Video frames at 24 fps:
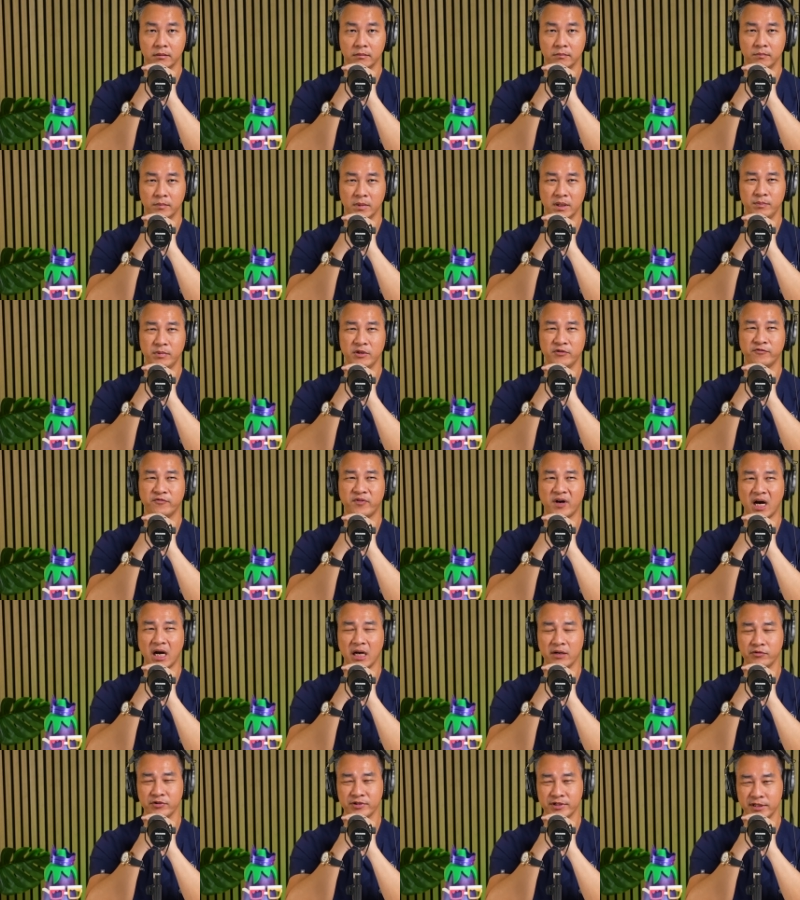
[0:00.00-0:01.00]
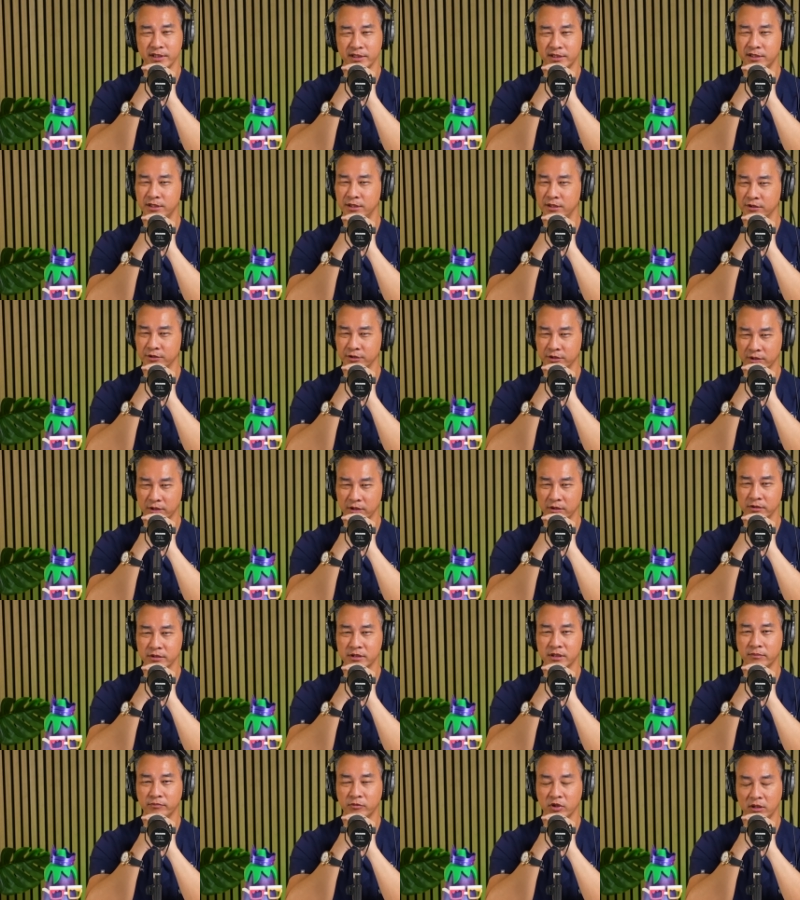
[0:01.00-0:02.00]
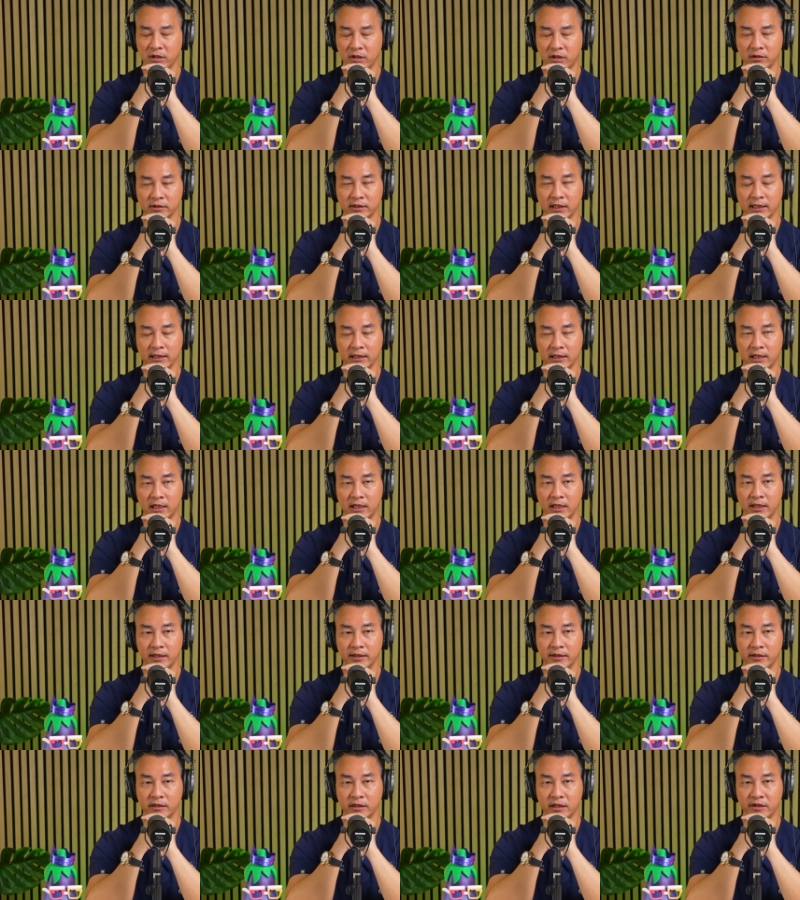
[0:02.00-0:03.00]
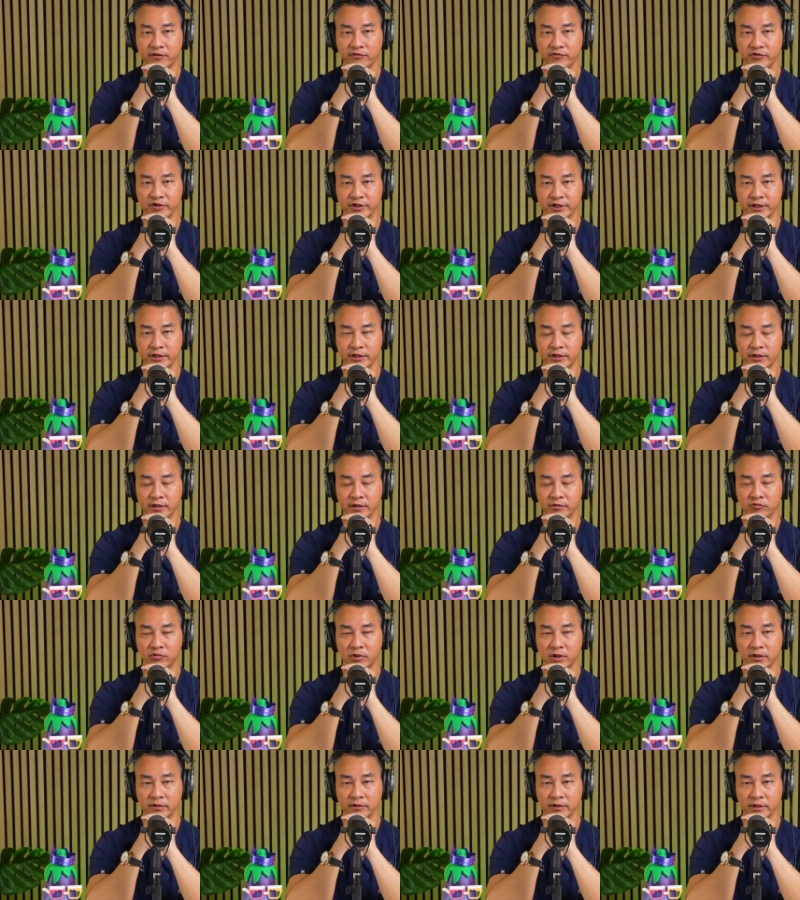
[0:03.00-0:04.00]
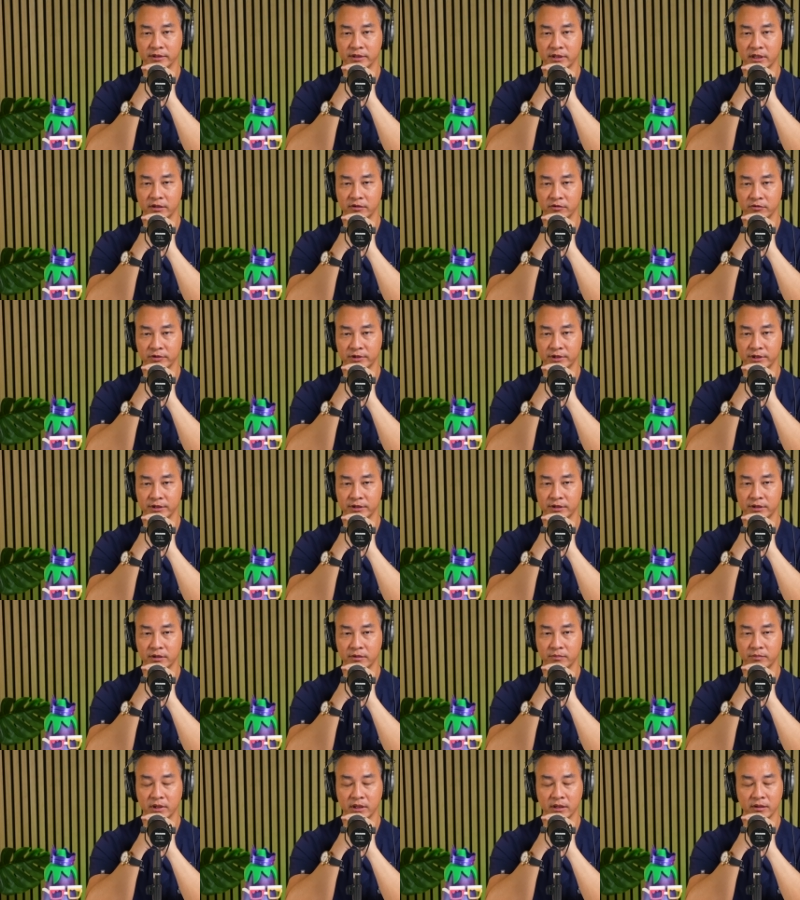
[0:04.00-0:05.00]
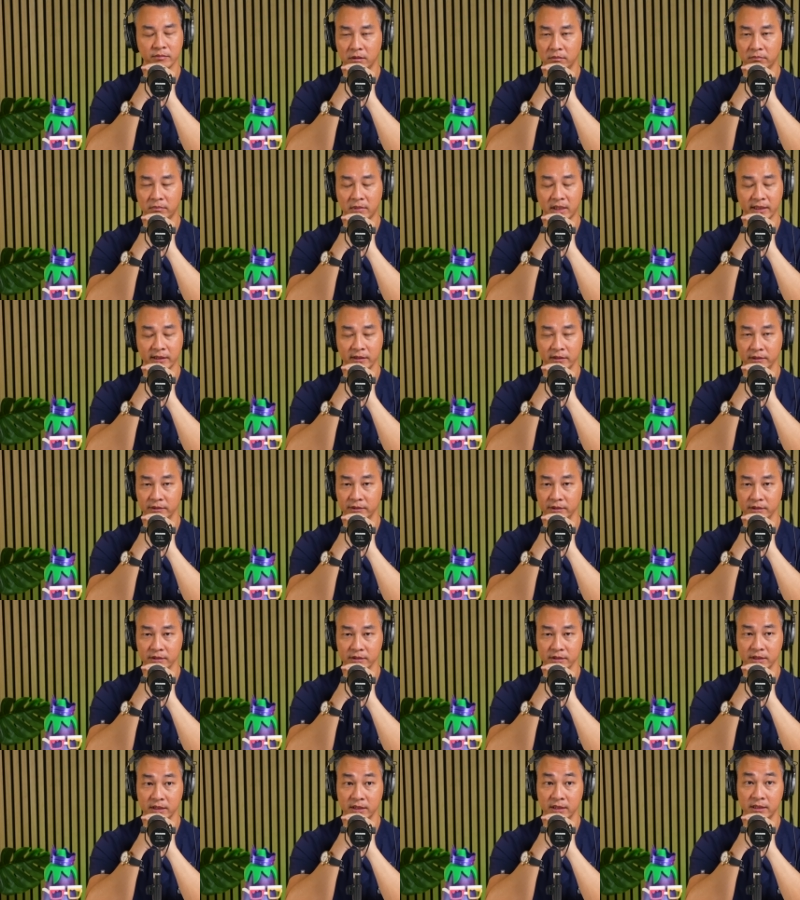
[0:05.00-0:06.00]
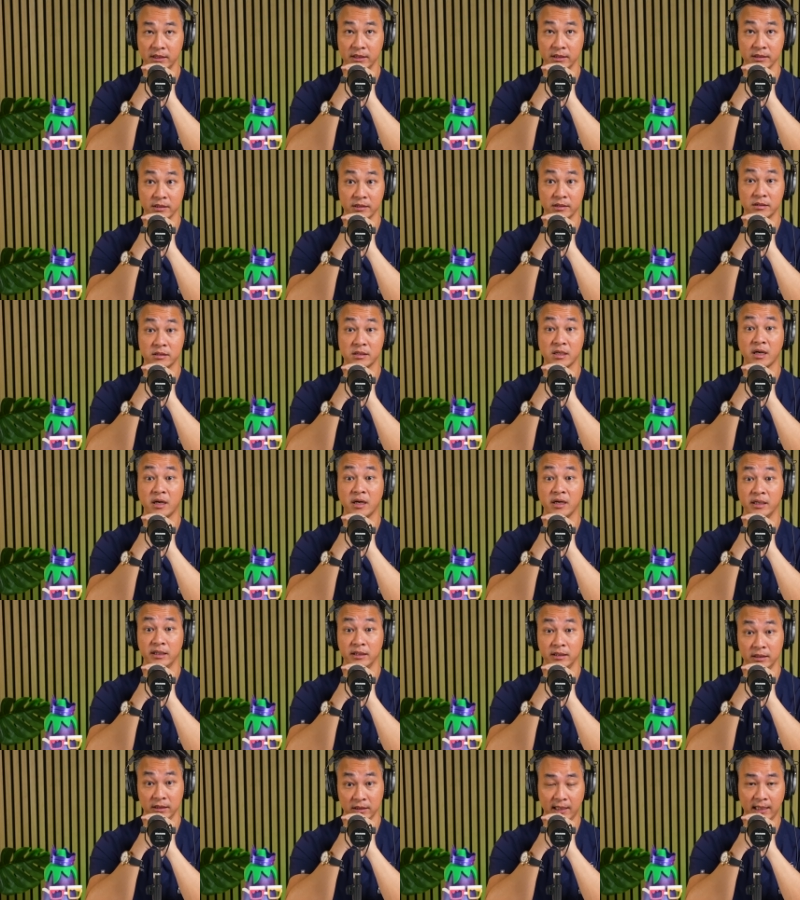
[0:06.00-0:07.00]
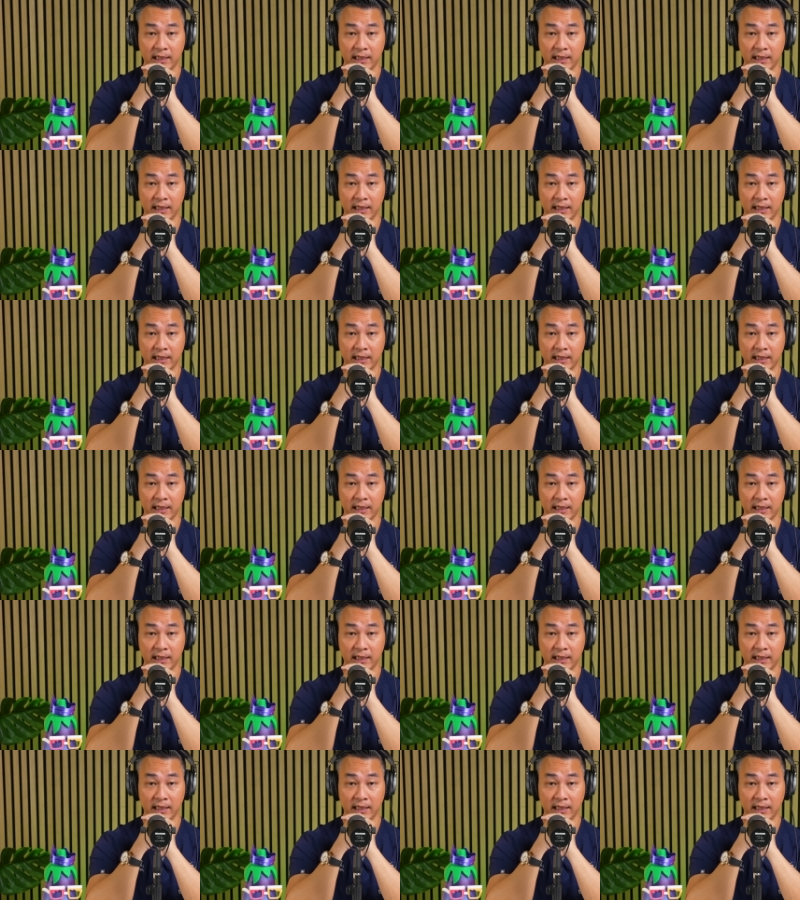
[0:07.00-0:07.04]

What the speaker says: maybe 5 or 6 years ago, something along that line, and I visited one of the tunnel system, and my goodness, it is tiny.